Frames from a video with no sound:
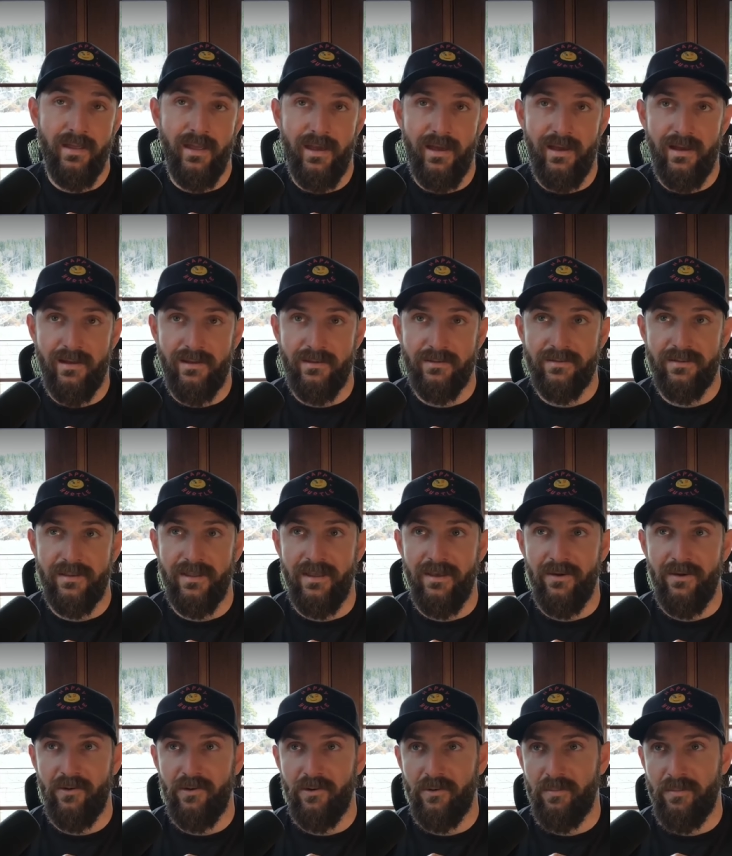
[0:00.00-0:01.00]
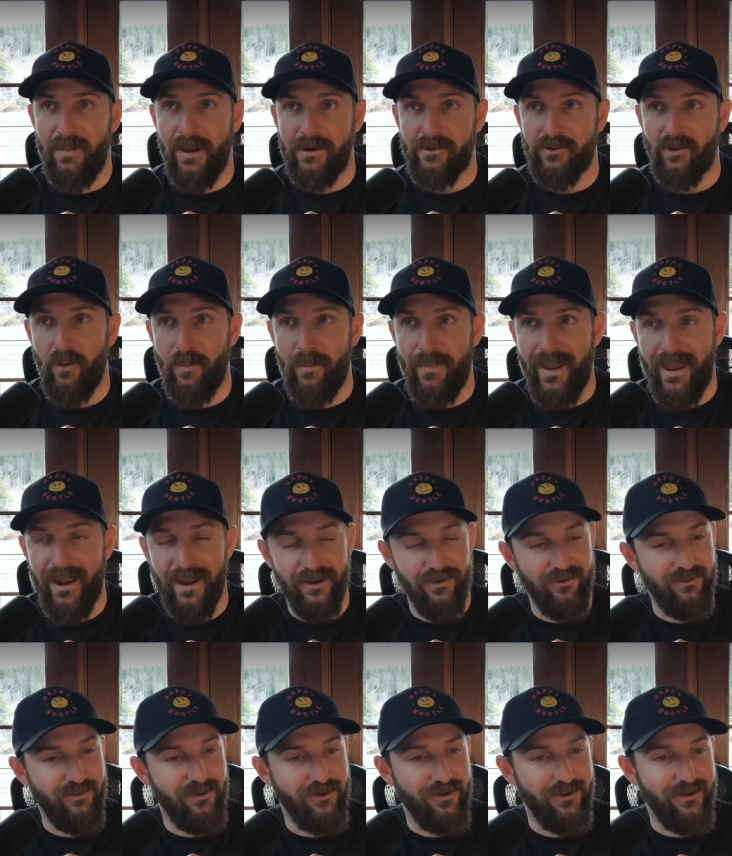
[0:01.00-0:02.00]
Yeah, the old
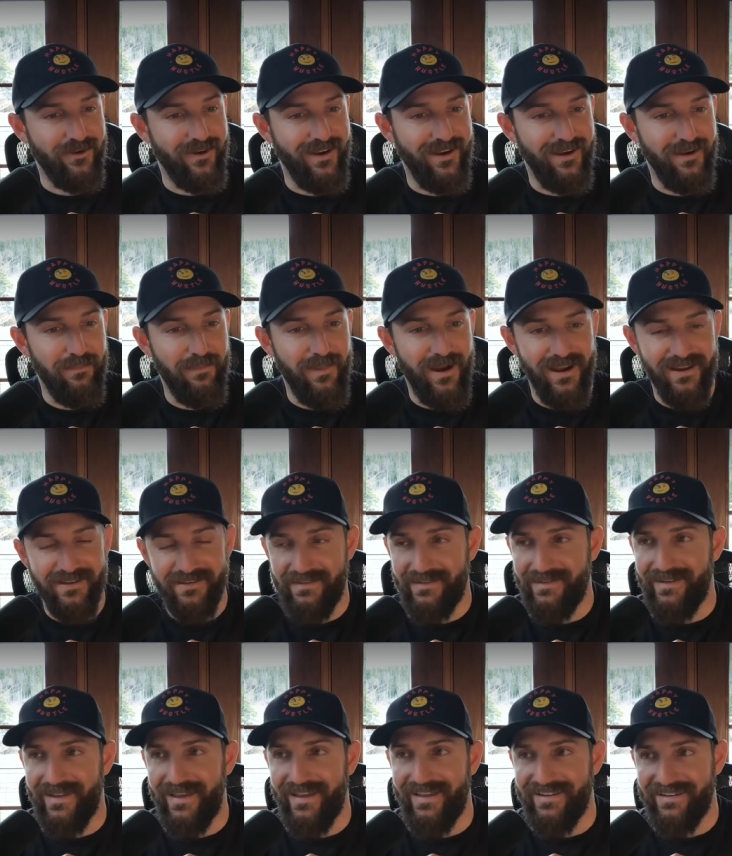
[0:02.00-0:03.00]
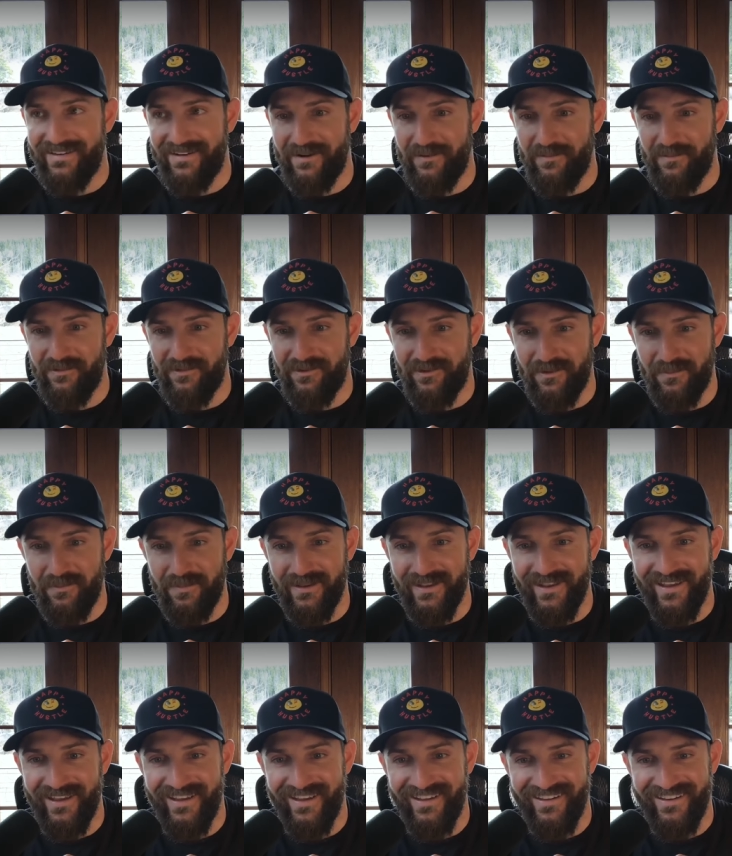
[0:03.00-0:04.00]
micromanager uh, mindset comes to oh
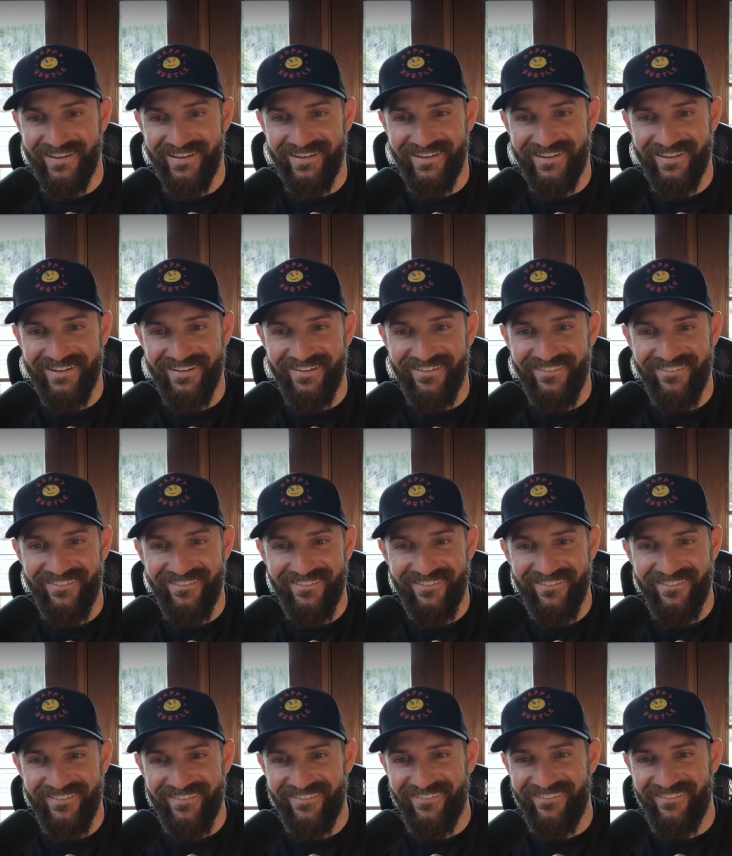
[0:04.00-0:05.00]
play. Oh you know,